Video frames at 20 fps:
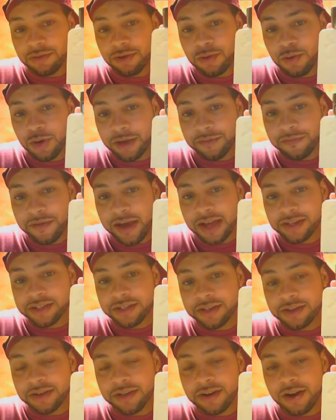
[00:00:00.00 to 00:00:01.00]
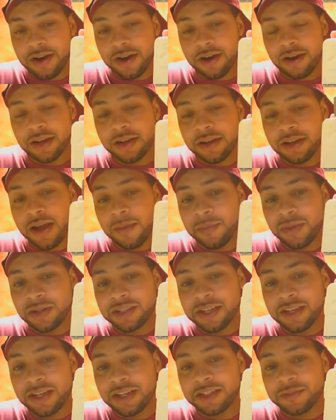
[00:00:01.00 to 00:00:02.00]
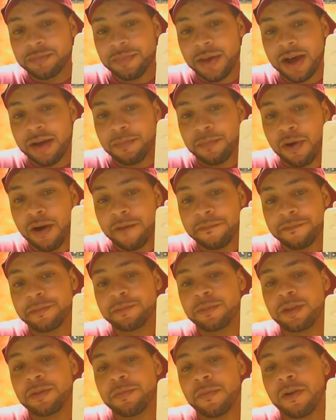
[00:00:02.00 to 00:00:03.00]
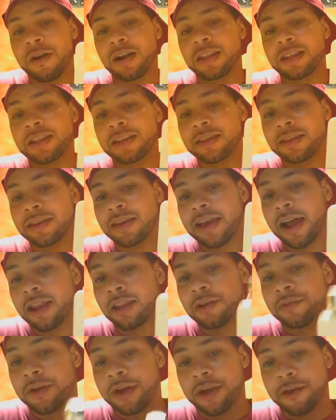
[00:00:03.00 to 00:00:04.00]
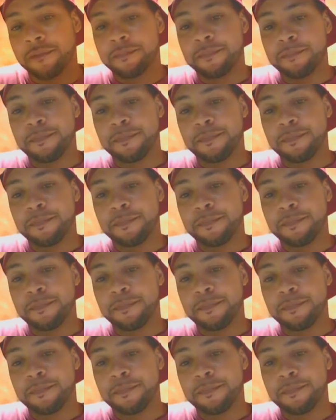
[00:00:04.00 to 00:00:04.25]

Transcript: Quick, fast, and in a hurry. Number 10 spot, Parfums de Marly Galloway.